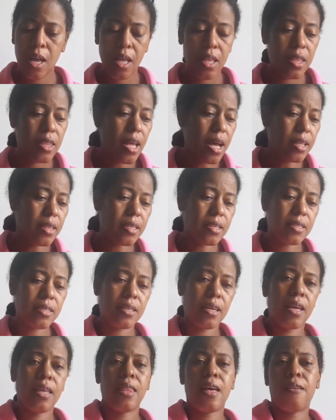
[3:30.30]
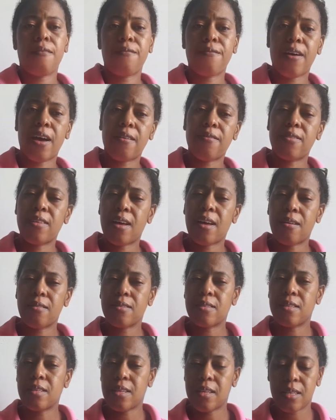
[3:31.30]
Not to say that
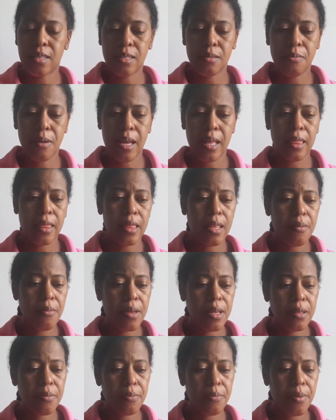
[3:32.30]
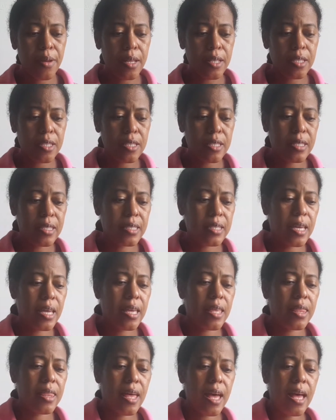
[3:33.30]
5,000 is my limit, but to say
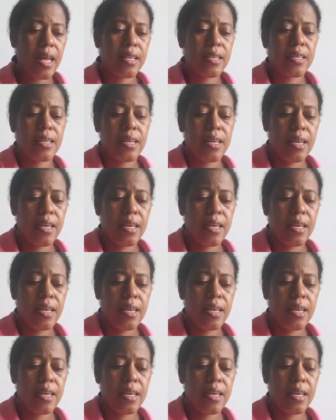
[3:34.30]
that